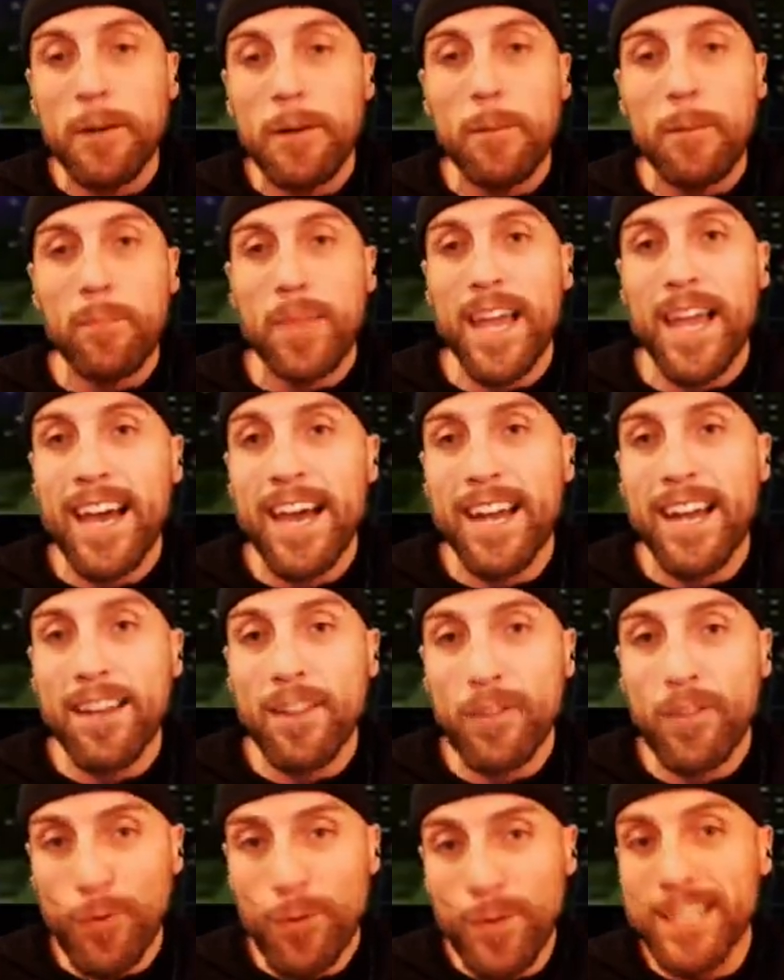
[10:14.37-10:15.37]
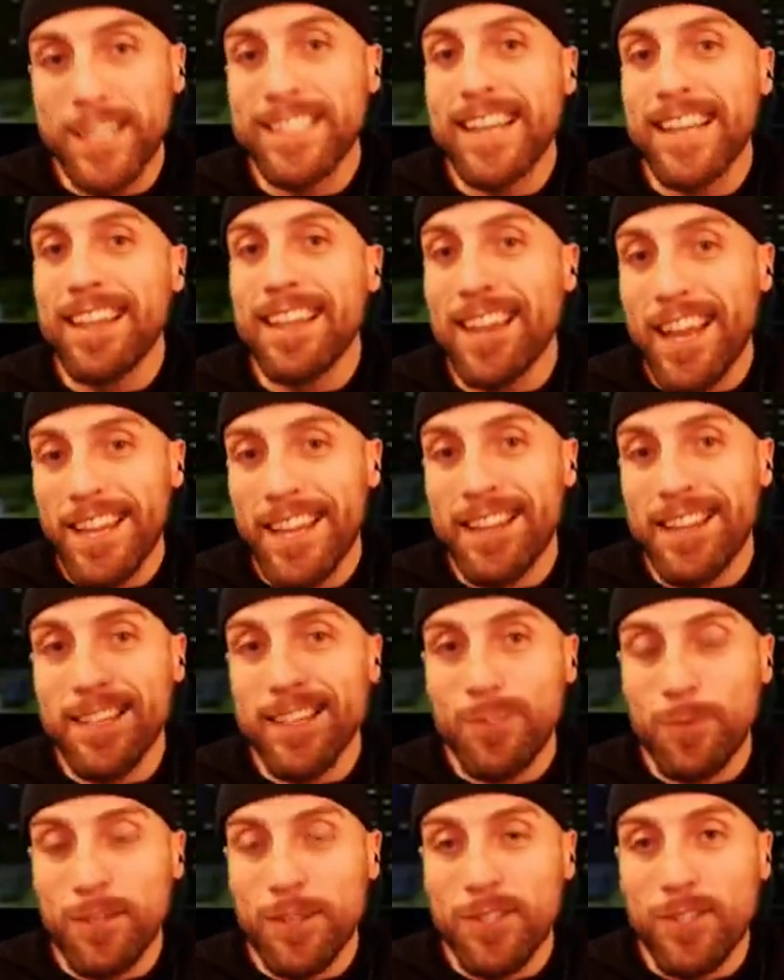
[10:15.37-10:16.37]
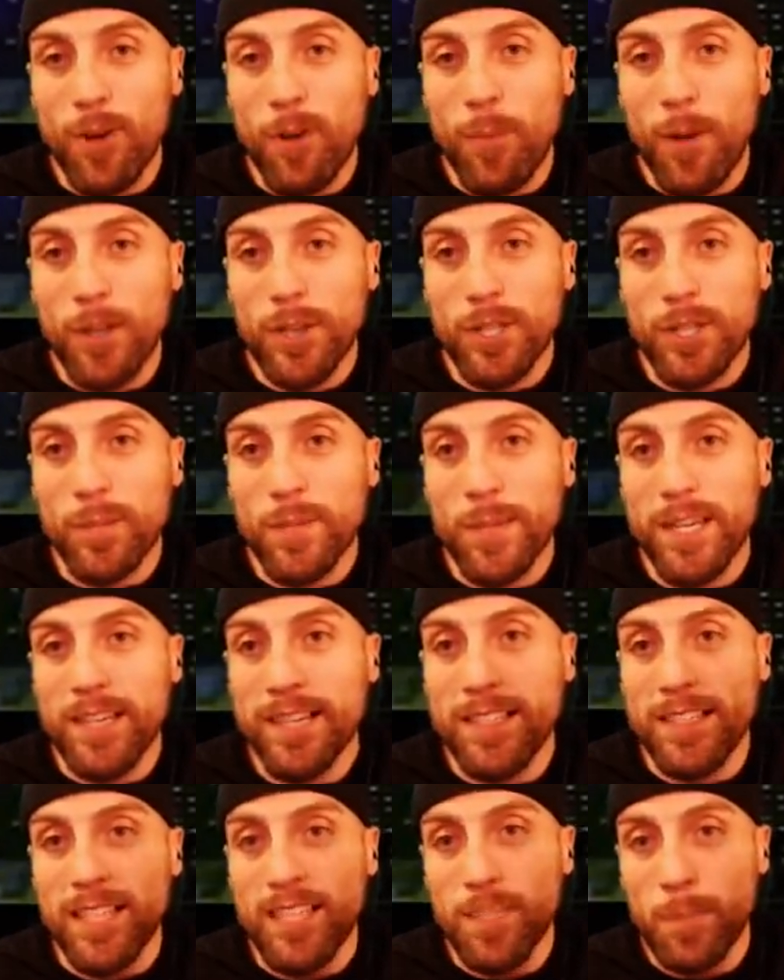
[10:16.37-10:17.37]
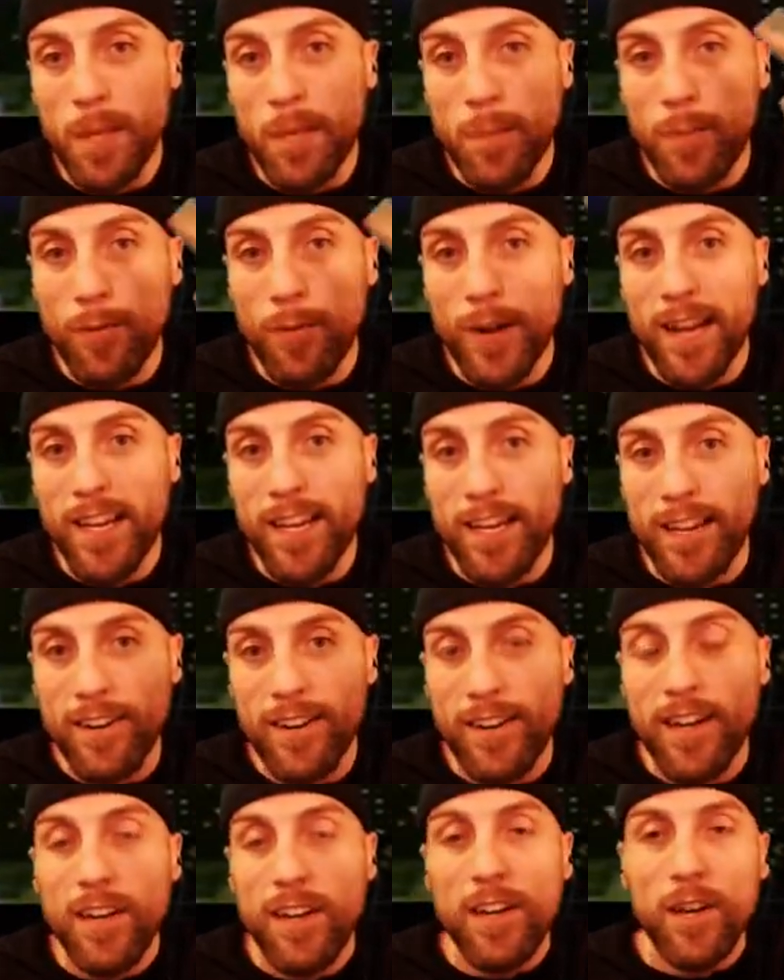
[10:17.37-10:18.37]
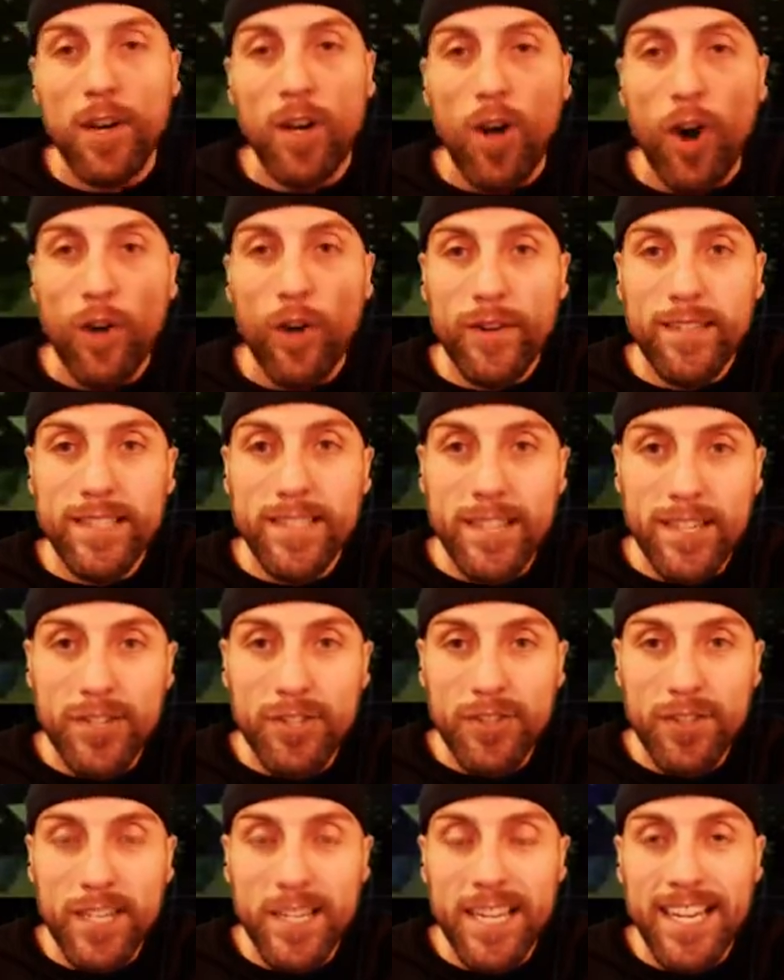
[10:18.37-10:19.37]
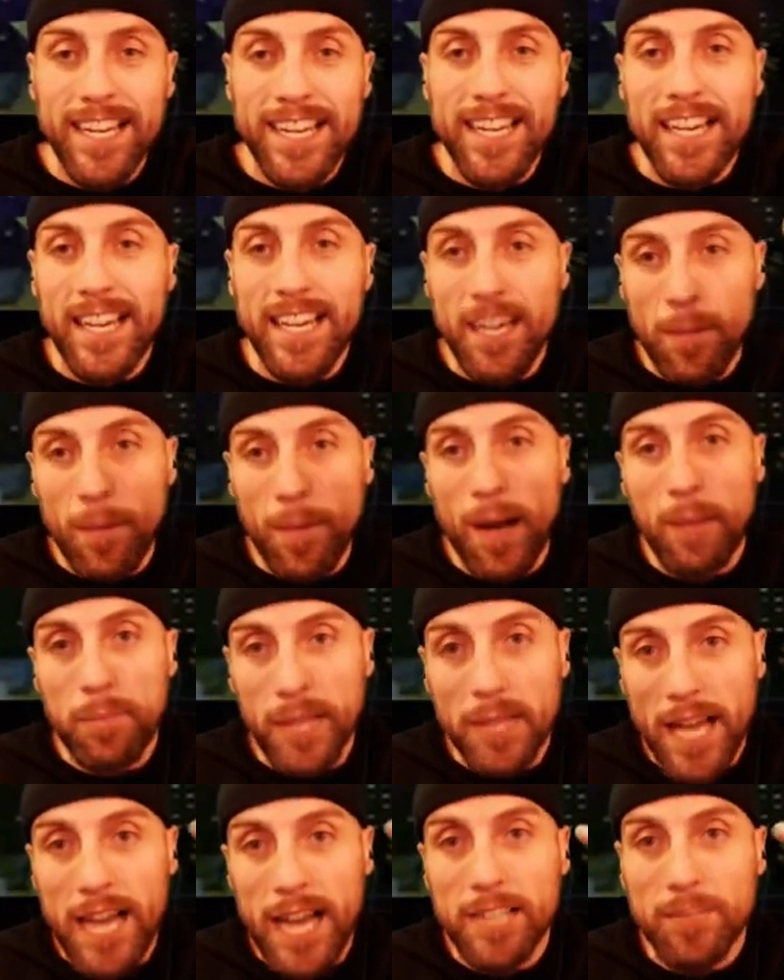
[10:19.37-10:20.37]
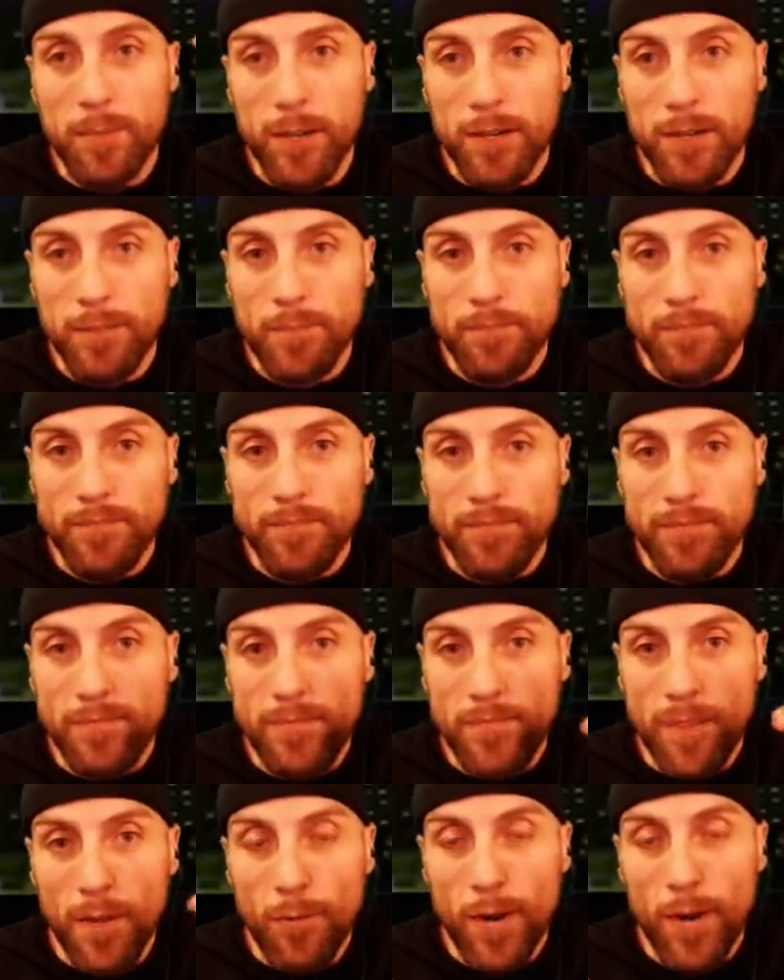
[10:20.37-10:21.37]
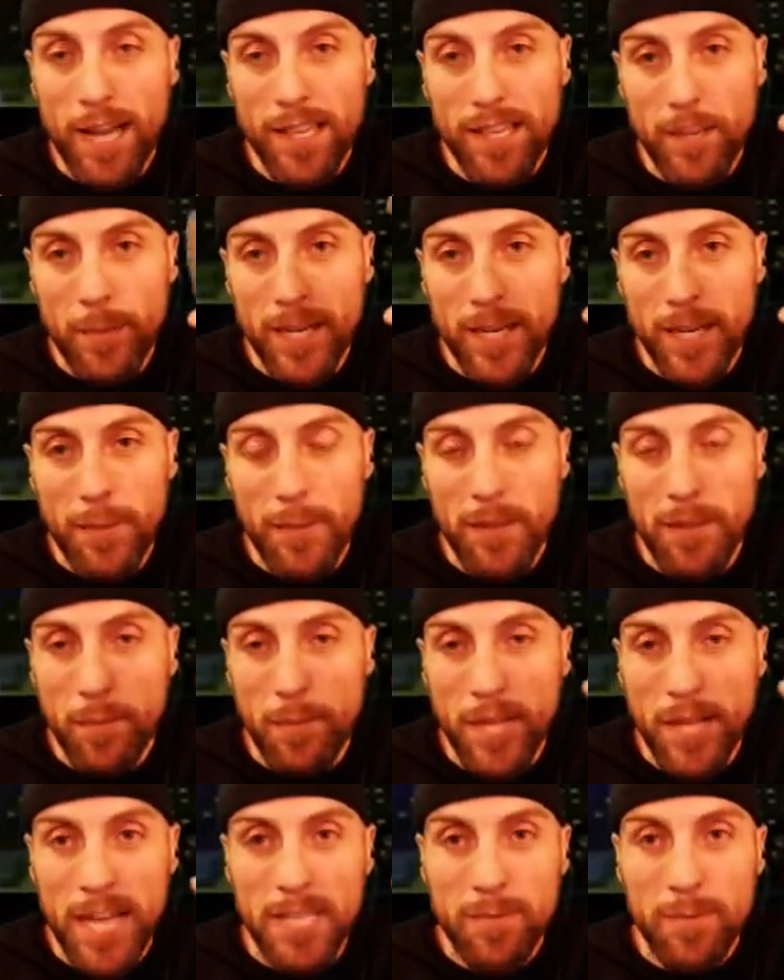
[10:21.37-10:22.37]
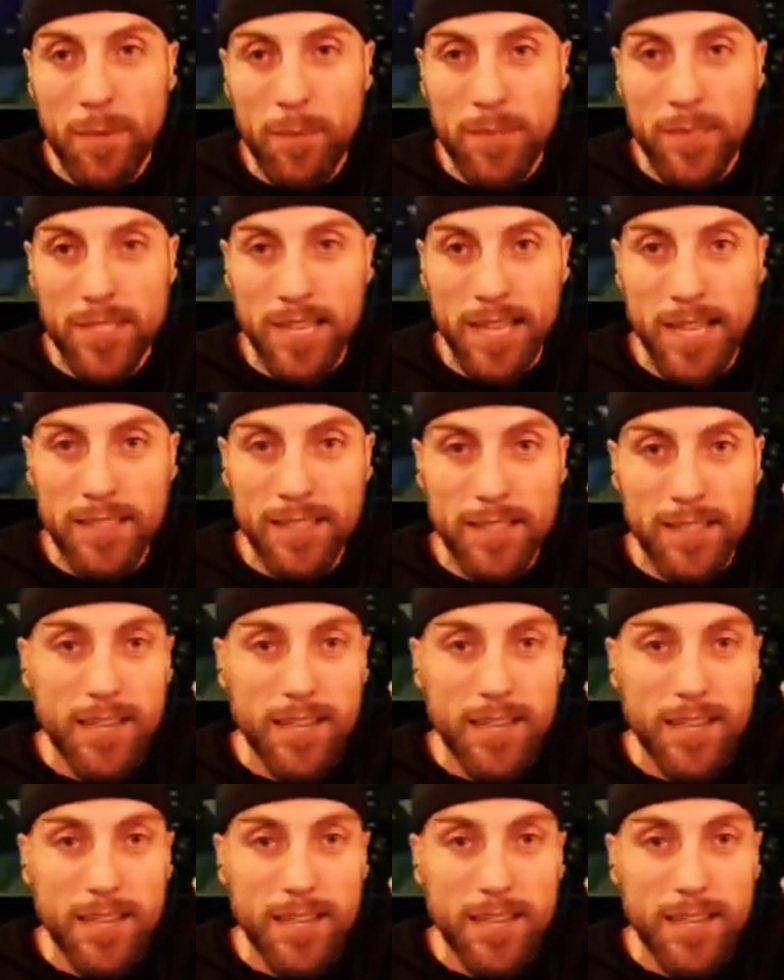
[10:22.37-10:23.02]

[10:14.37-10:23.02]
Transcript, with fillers: And the reason I like this one so much is because these people right here are essentially getting hit by plasma, right? They're becoming the plasma possessed.